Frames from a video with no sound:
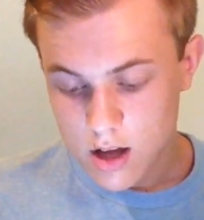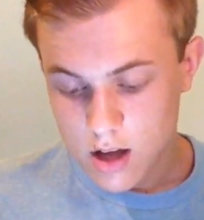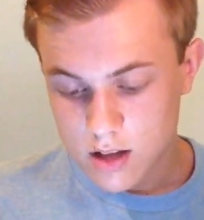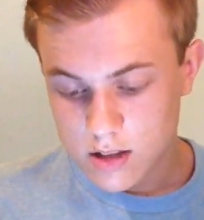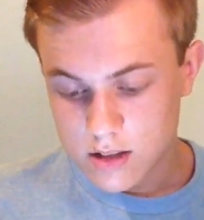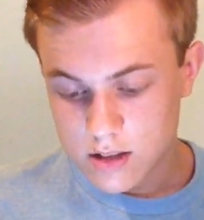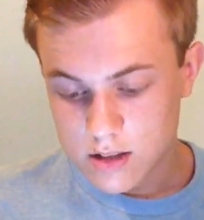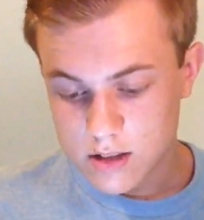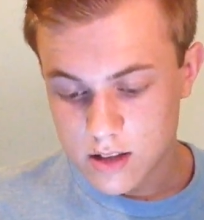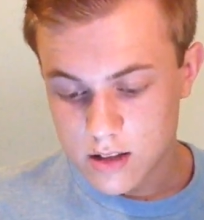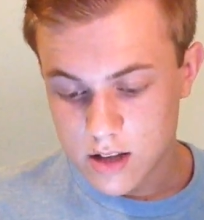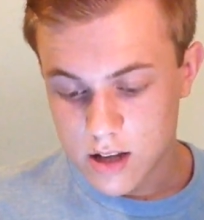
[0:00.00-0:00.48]

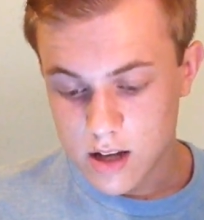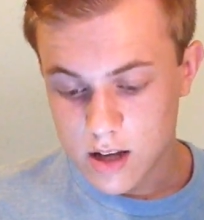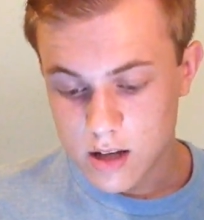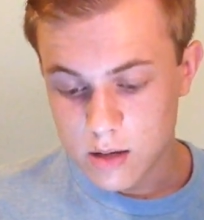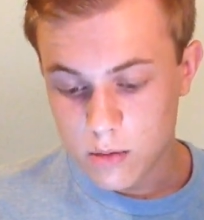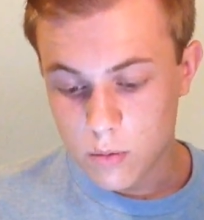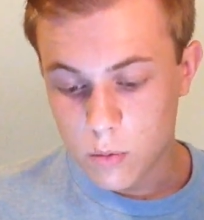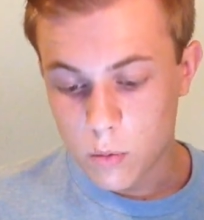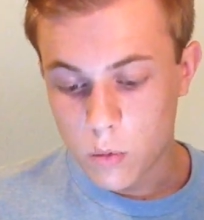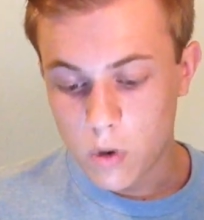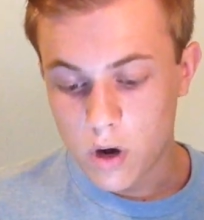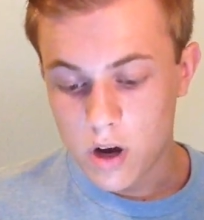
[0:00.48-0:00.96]

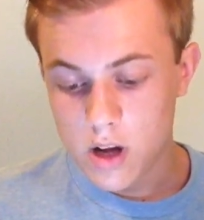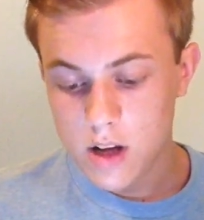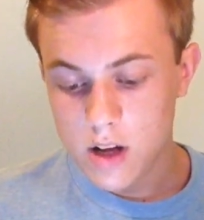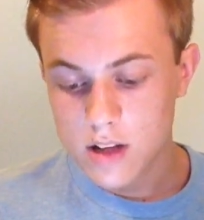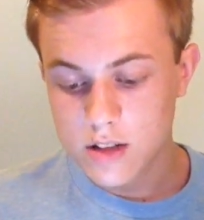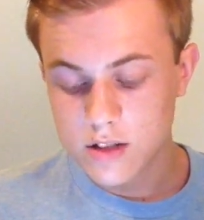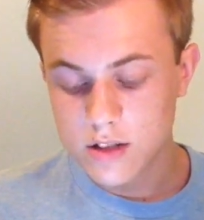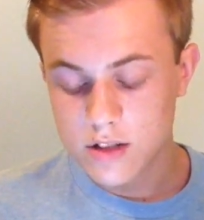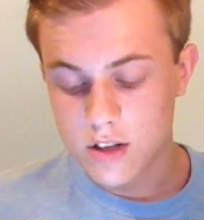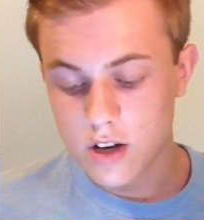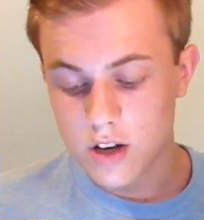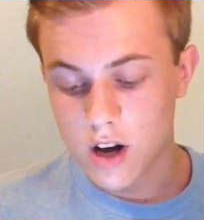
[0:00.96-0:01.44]
Said, what
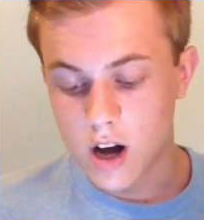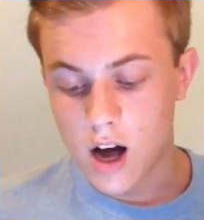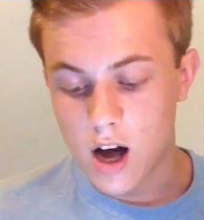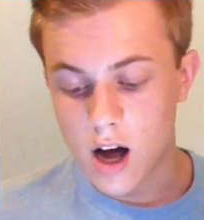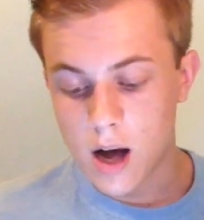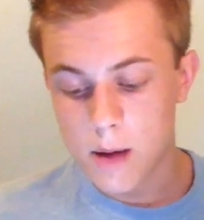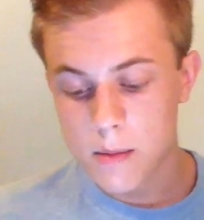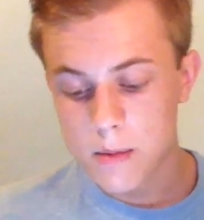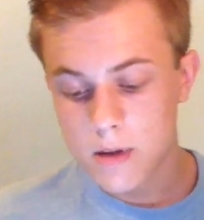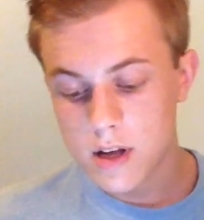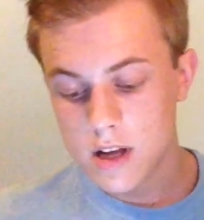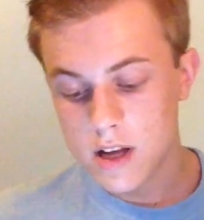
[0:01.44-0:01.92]
is your
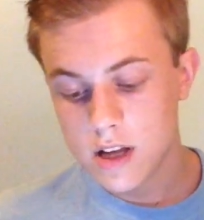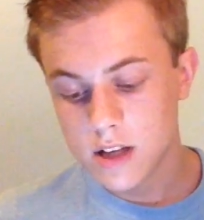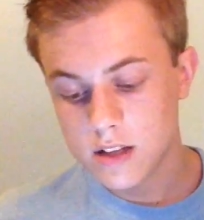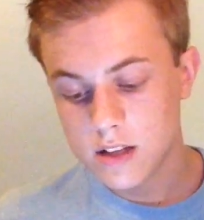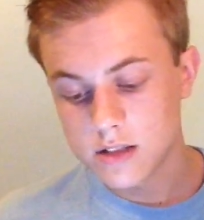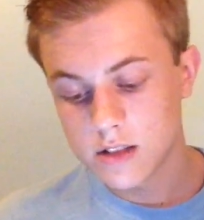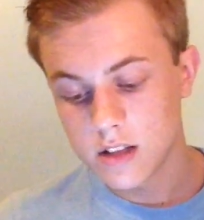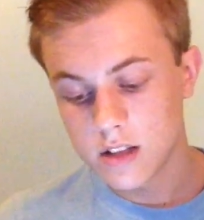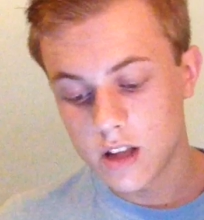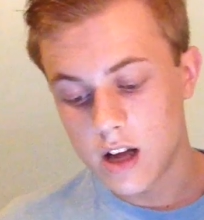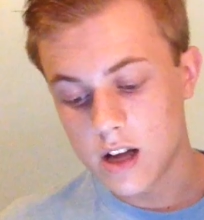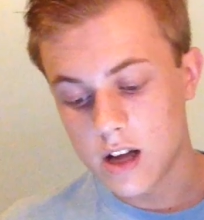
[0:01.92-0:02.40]
hobby
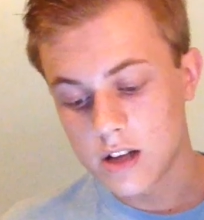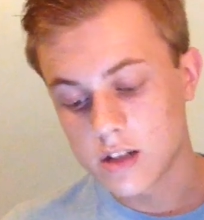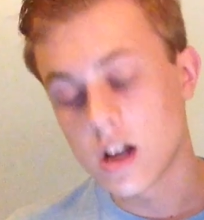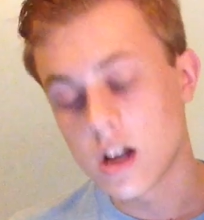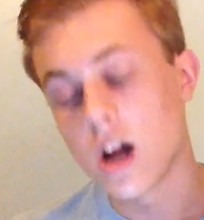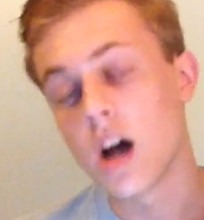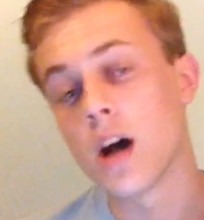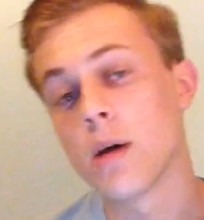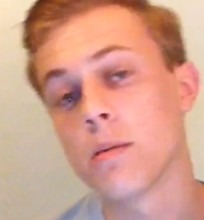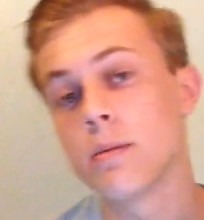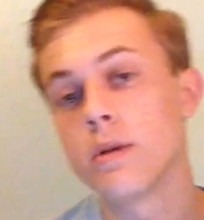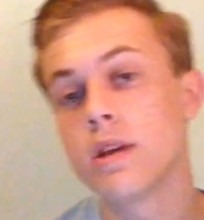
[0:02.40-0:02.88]
slash
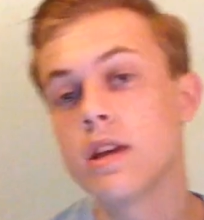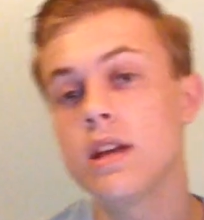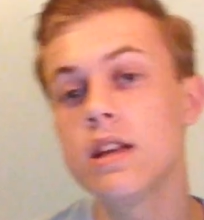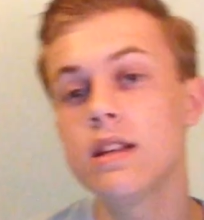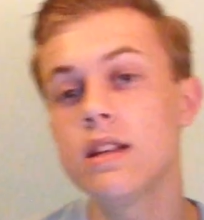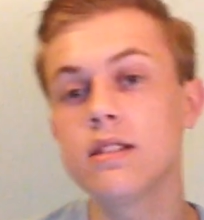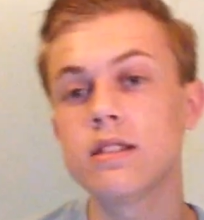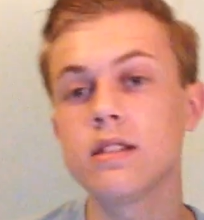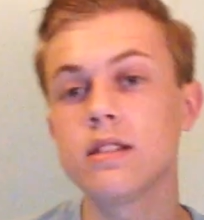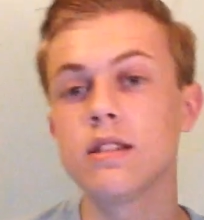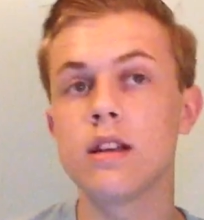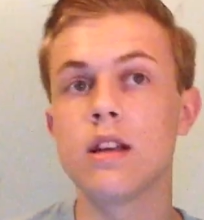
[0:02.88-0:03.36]

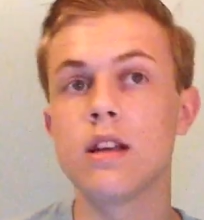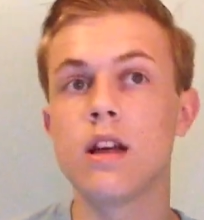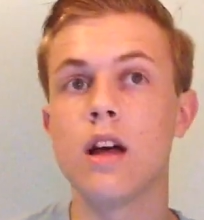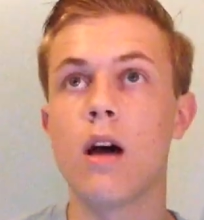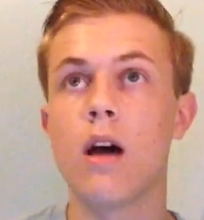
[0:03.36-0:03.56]
hobbies?